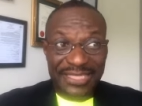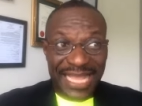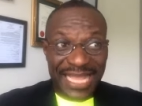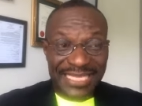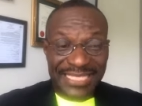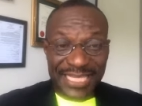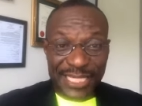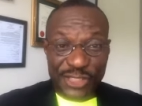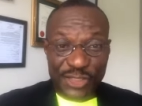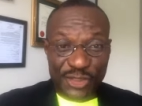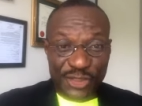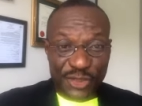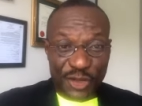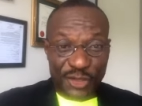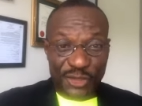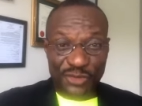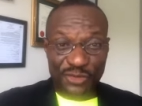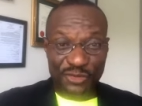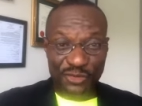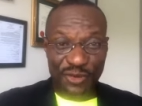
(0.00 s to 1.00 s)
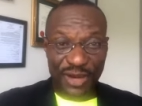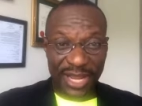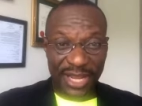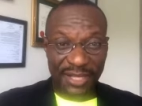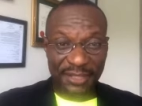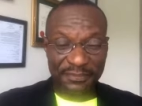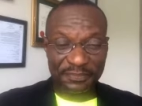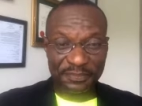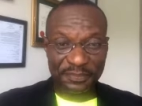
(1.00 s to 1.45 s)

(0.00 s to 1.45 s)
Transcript: does a sorcerer